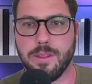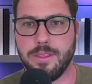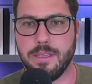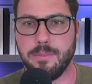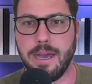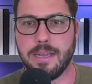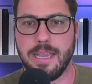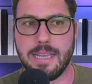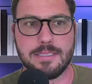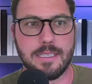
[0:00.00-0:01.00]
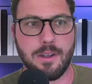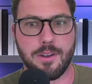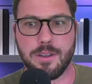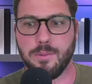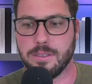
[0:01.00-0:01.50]
the podcast that
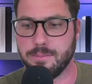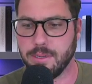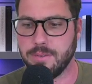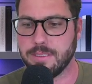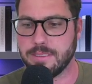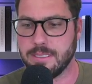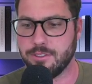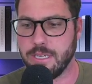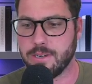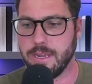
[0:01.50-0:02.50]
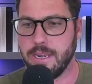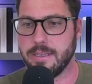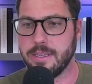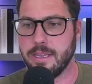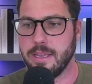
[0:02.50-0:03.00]
already was previously generated